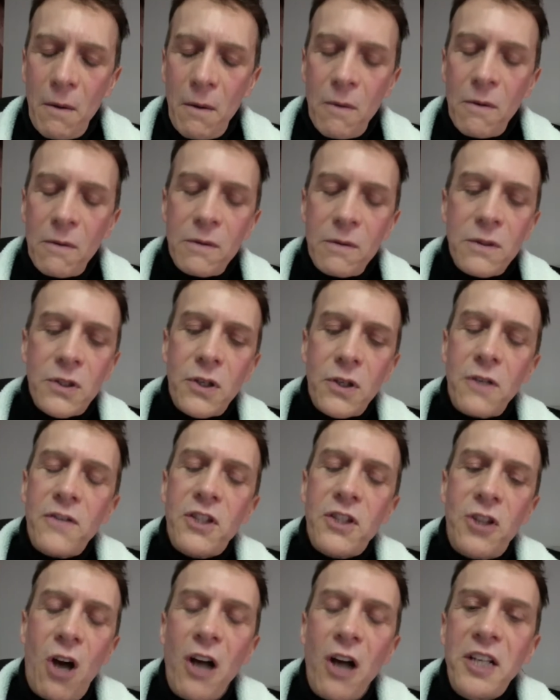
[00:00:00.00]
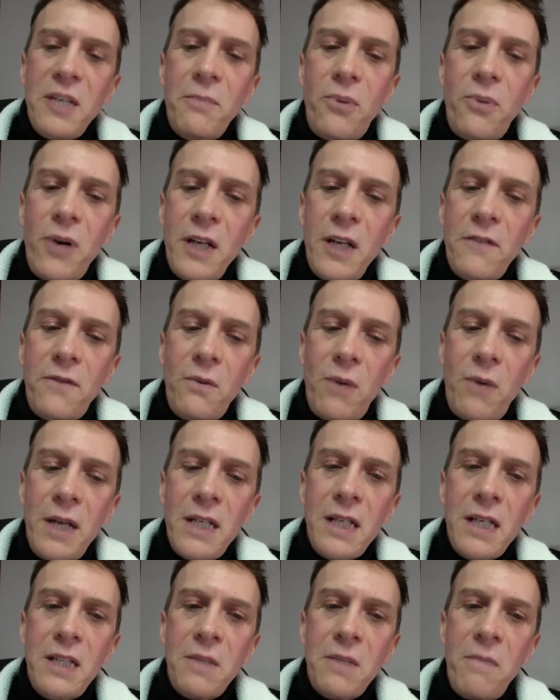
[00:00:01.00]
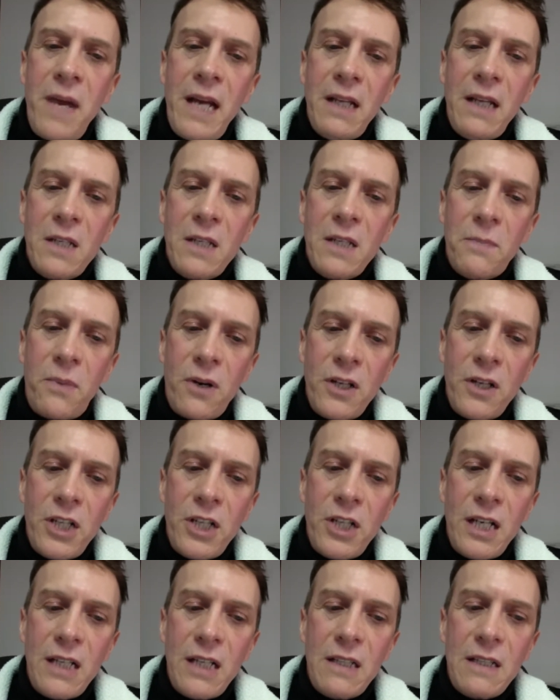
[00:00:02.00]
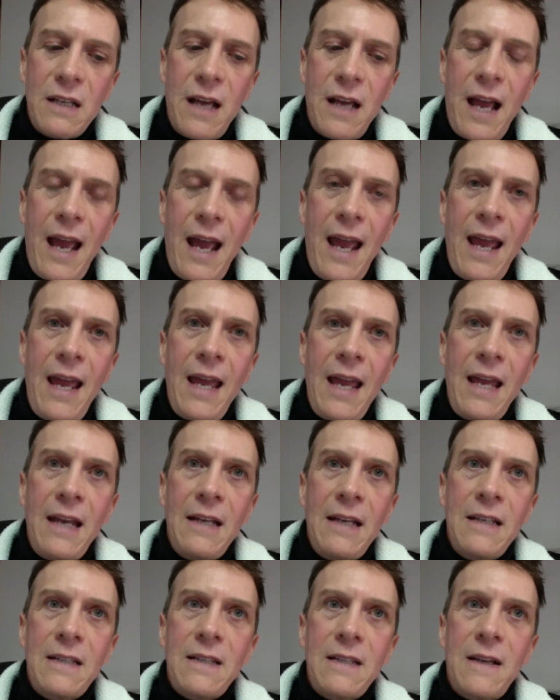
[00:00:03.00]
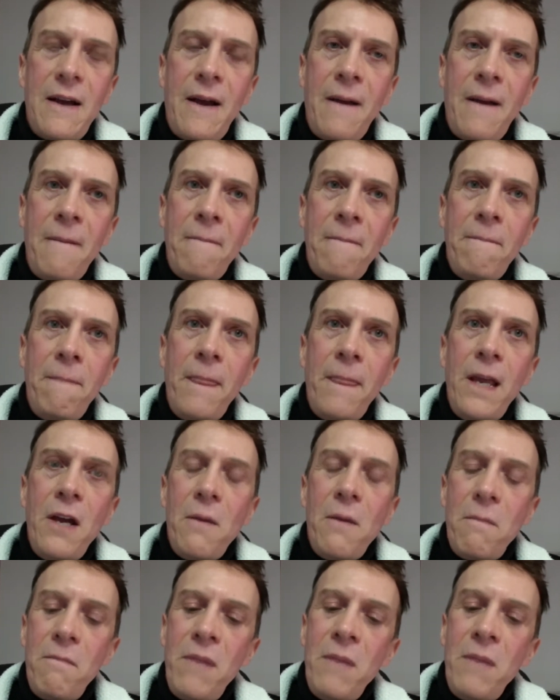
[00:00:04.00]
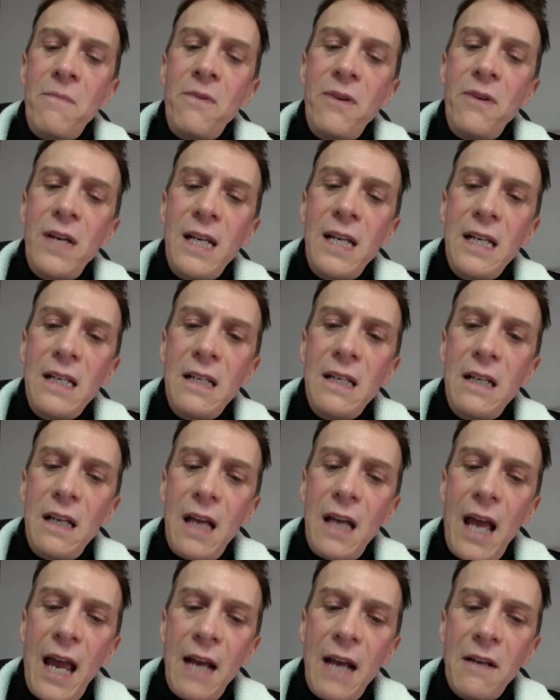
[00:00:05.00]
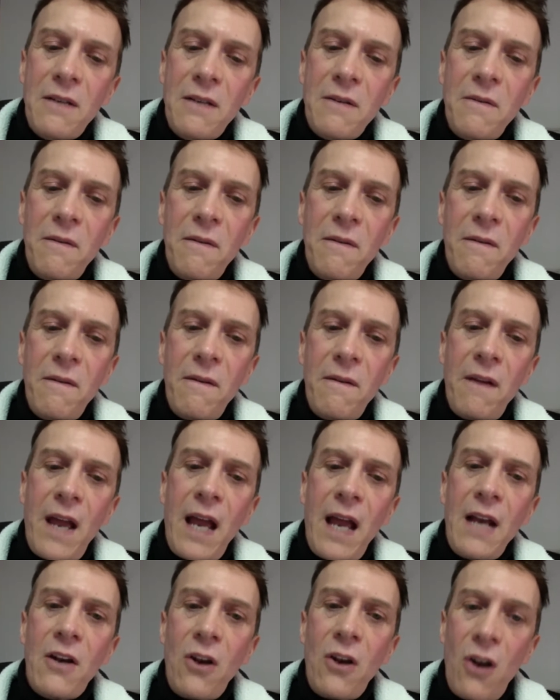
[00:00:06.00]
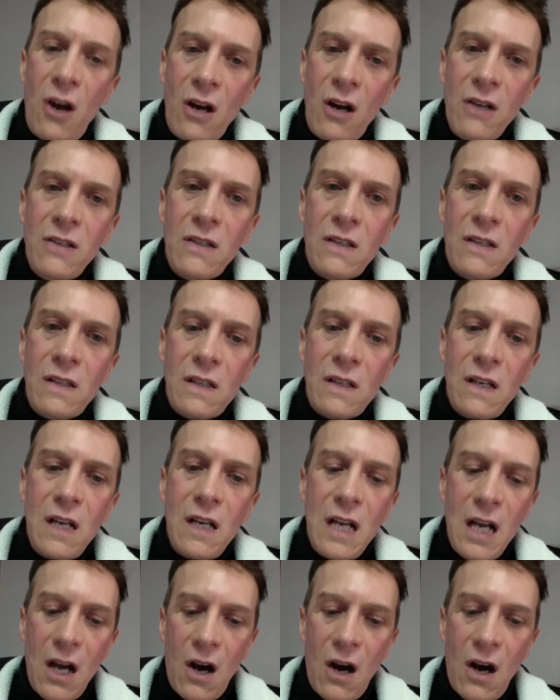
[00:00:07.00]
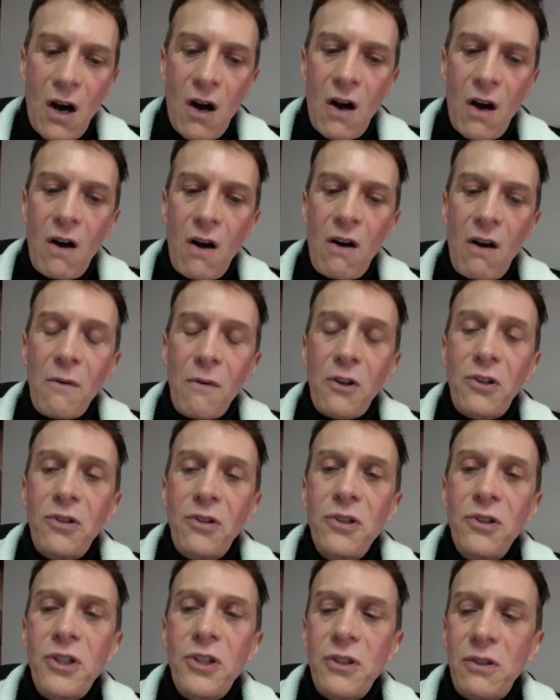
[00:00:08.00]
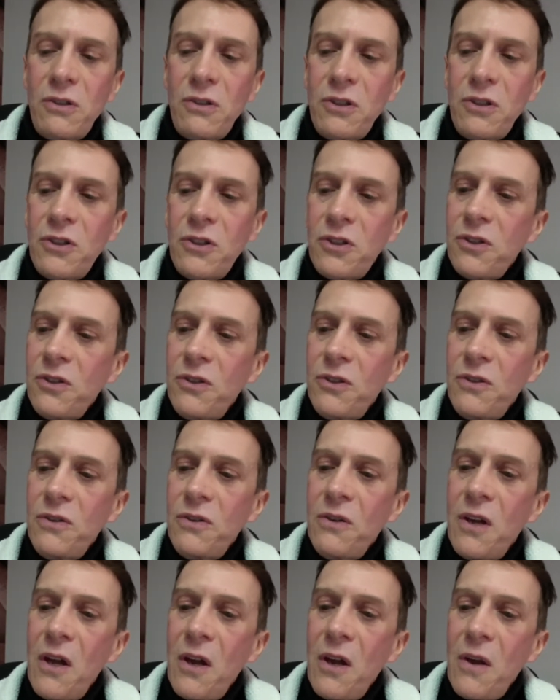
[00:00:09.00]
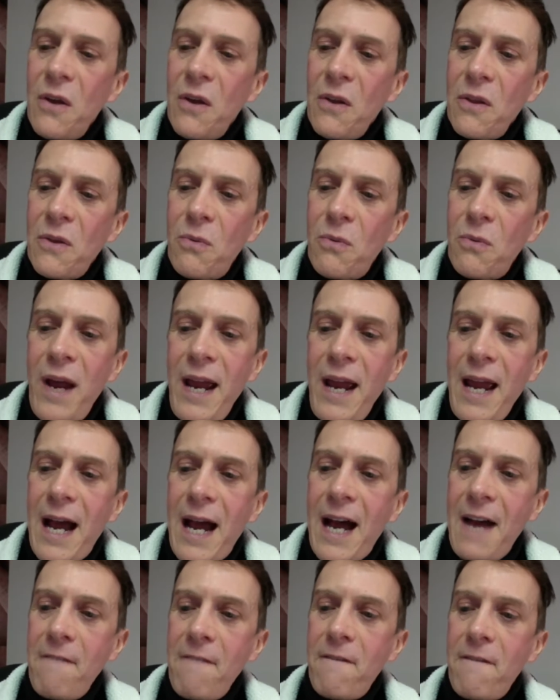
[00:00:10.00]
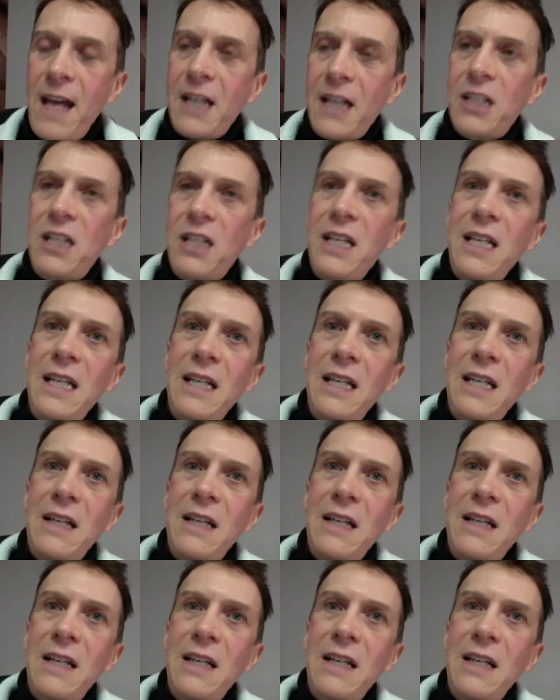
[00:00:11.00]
sort of starting point for wanting to make this project. And memory and loss are crucial to the way I've actually